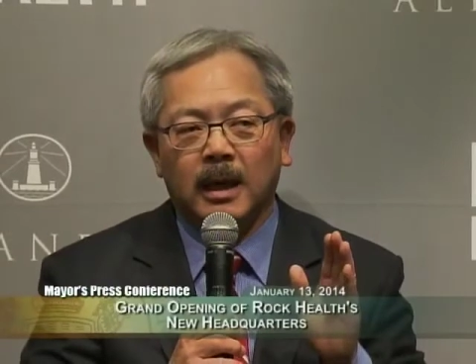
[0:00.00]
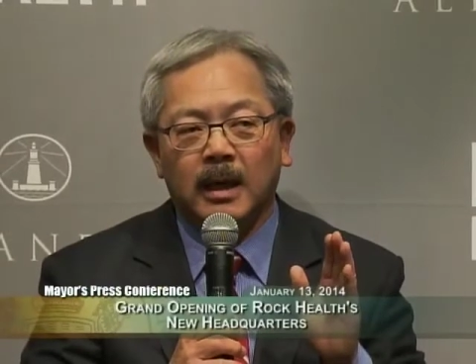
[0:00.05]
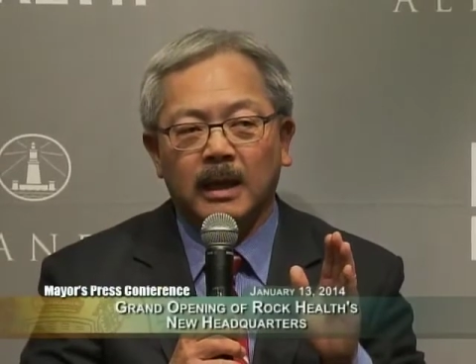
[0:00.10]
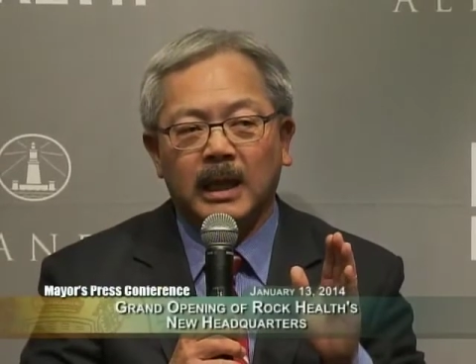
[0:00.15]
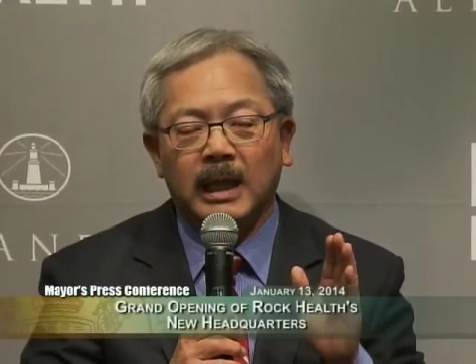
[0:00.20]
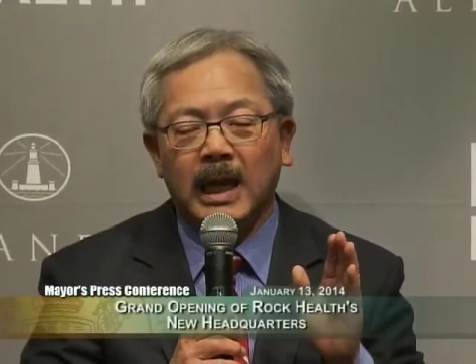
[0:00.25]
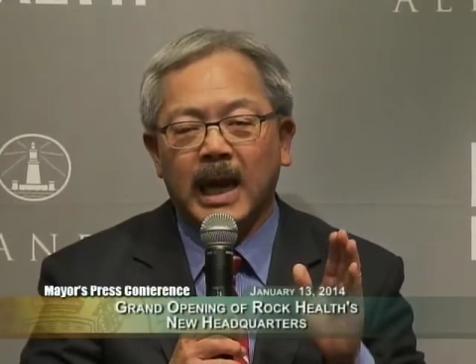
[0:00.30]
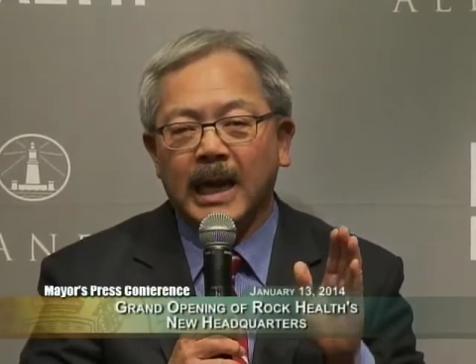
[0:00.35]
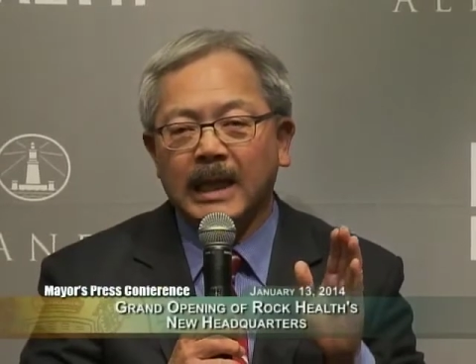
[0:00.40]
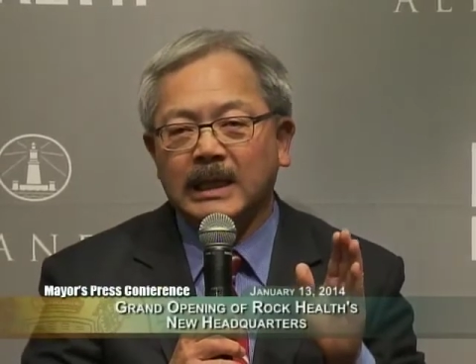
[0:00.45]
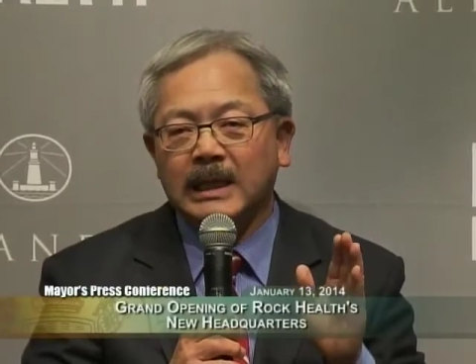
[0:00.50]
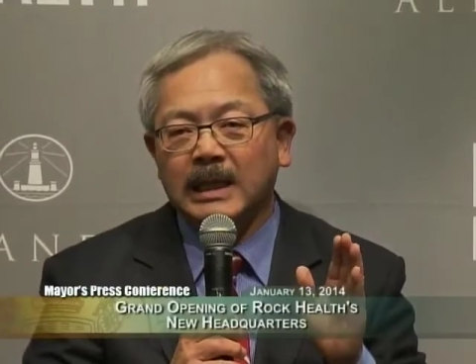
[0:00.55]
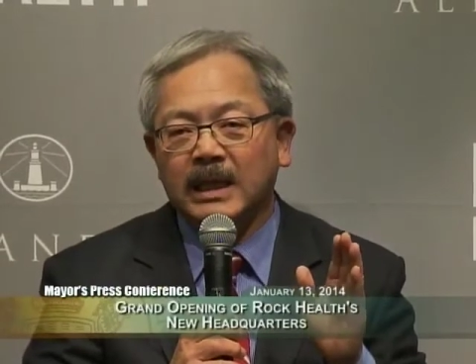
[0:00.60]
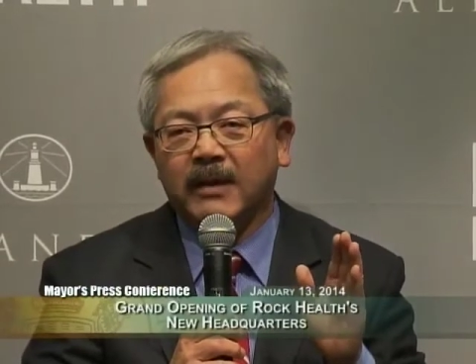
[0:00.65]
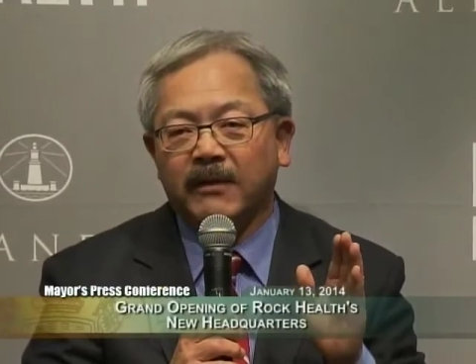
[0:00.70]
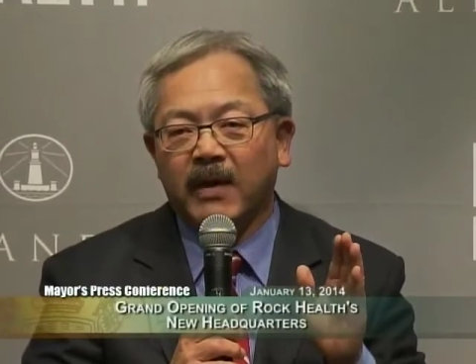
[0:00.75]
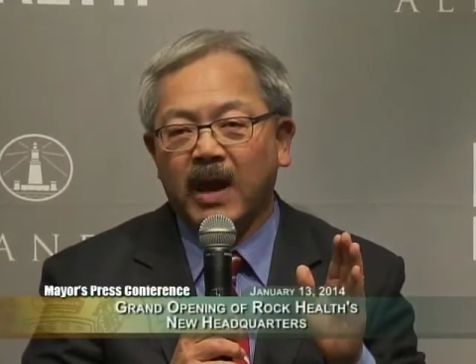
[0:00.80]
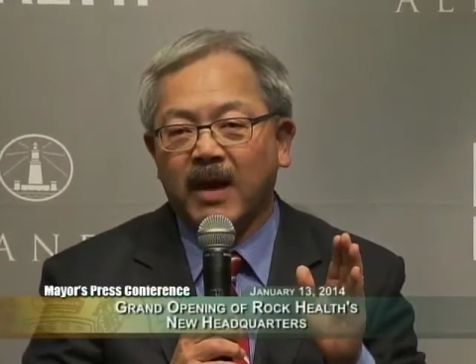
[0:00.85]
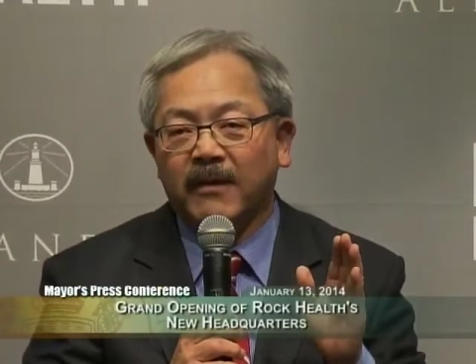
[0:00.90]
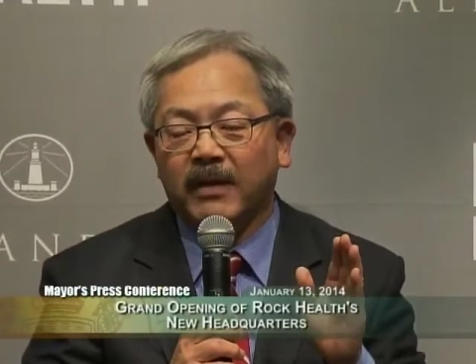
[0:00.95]
the idea
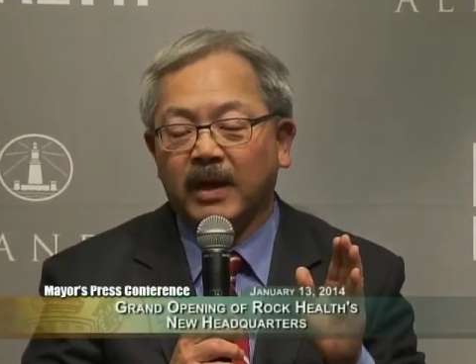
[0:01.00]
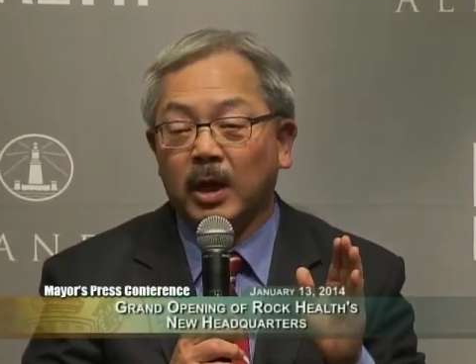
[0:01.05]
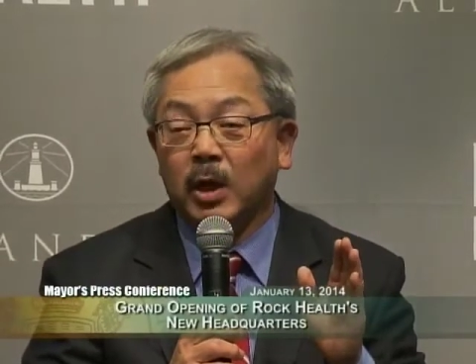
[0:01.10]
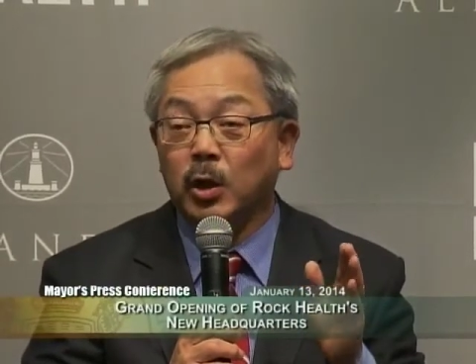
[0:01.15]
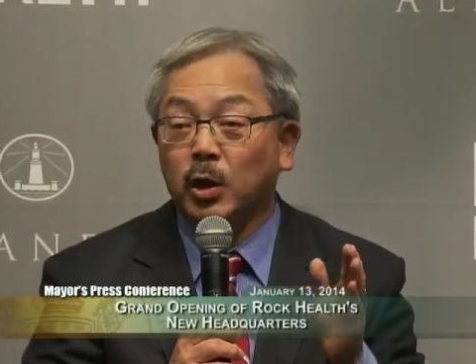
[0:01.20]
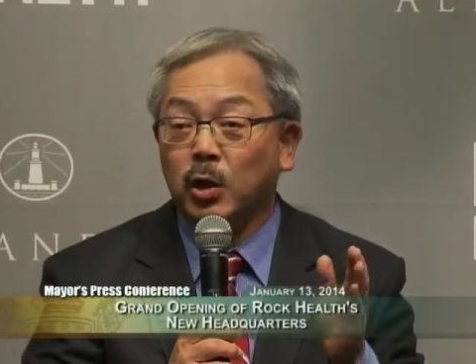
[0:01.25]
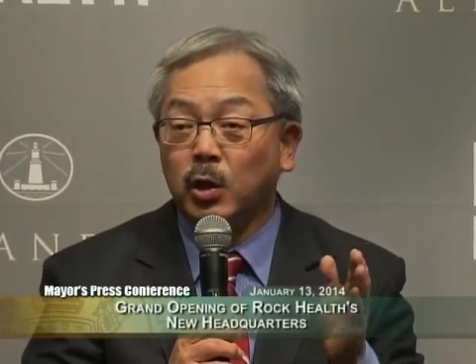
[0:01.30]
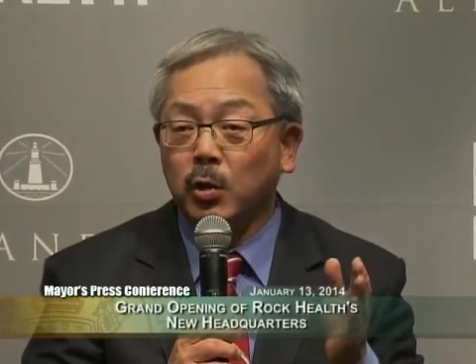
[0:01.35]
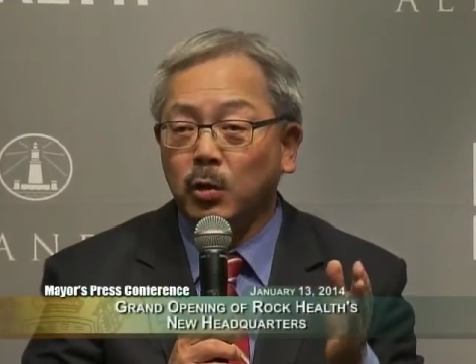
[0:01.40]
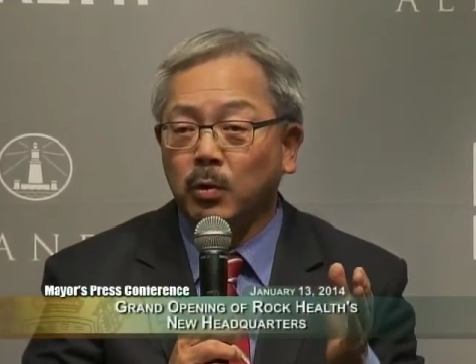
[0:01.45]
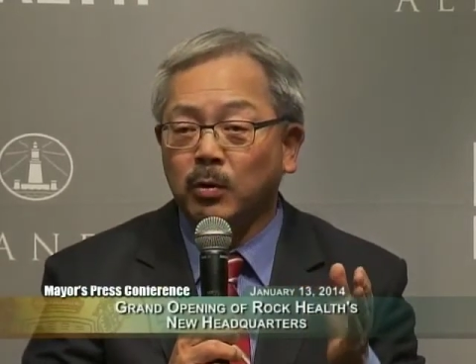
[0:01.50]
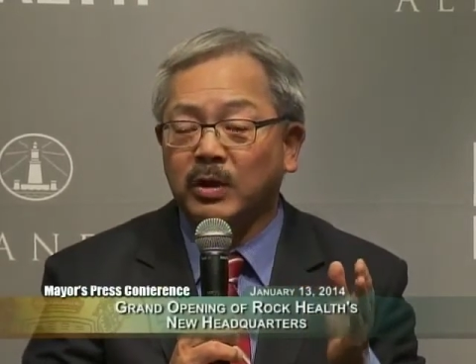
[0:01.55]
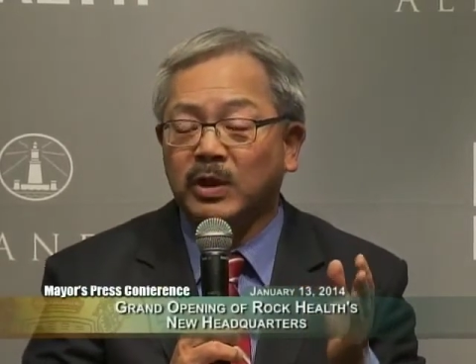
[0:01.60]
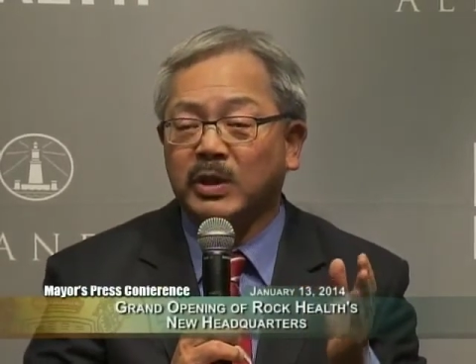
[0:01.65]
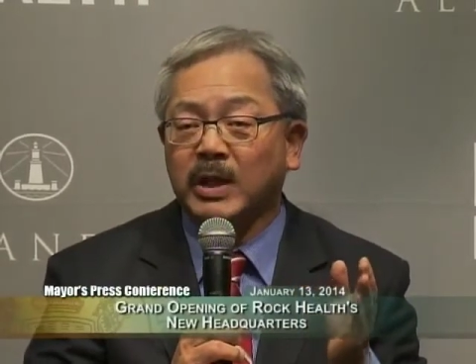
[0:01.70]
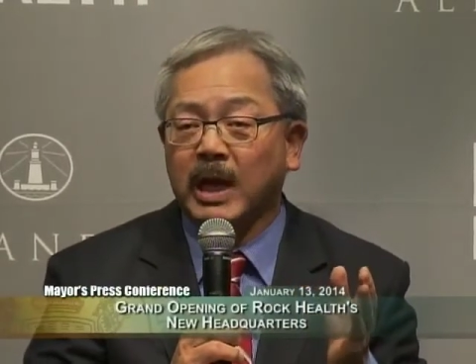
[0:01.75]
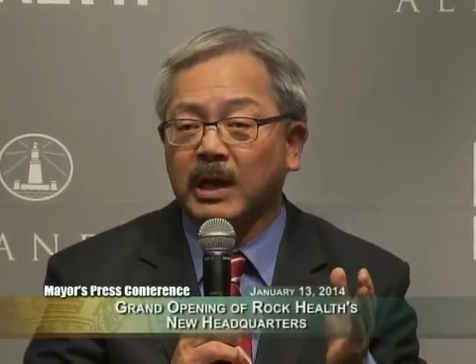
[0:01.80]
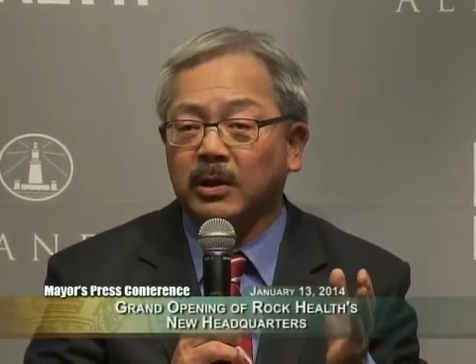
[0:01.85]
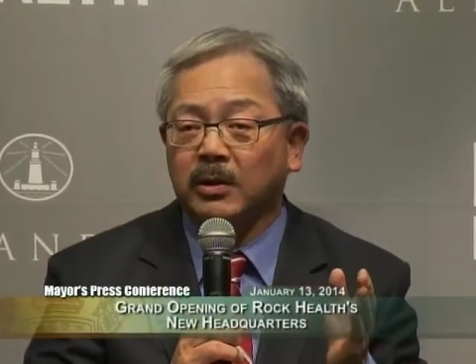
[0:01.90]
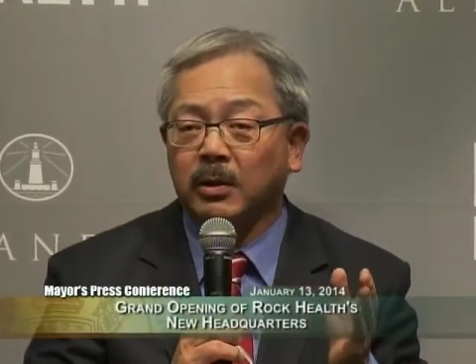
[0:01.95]
of having a new
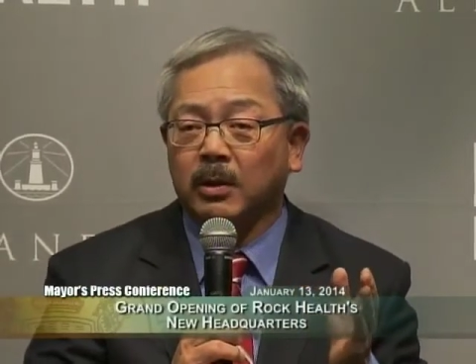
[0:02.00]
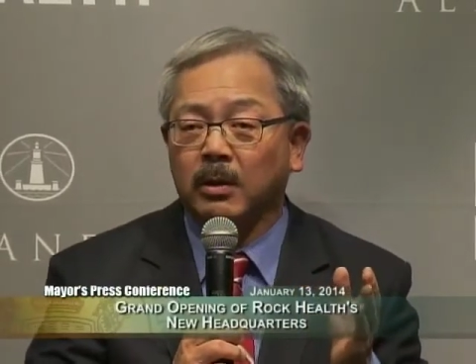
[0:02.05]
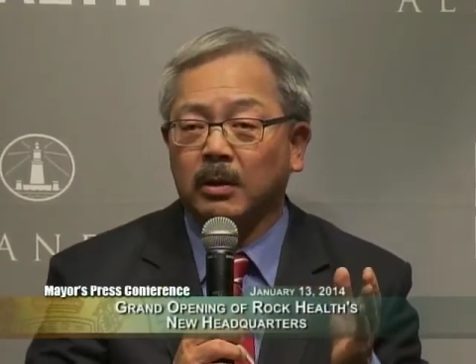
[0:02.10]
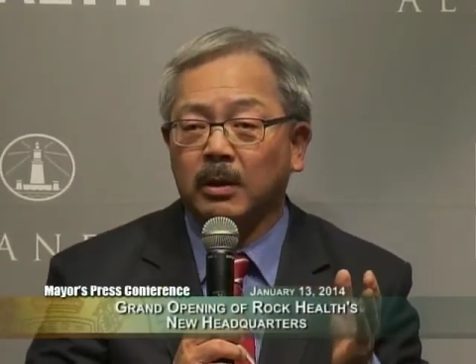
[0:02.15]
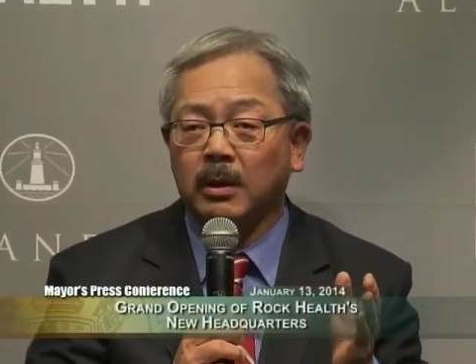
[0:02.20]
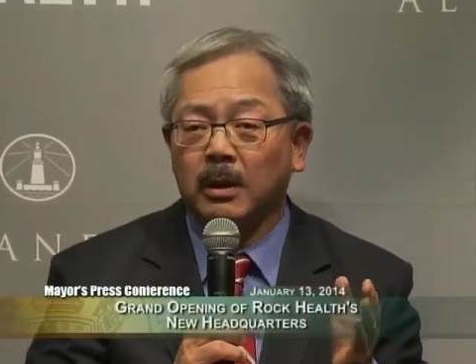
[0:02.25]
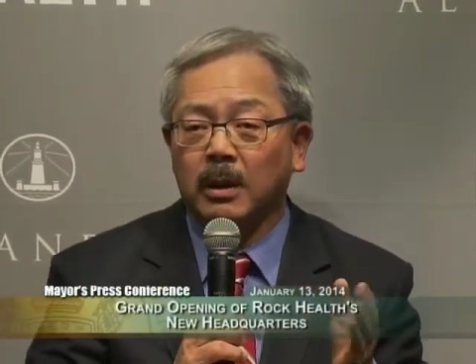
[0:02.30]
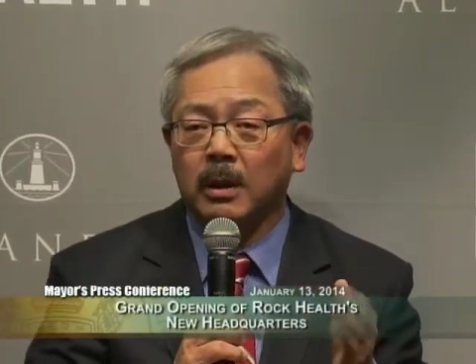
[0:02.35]
sector,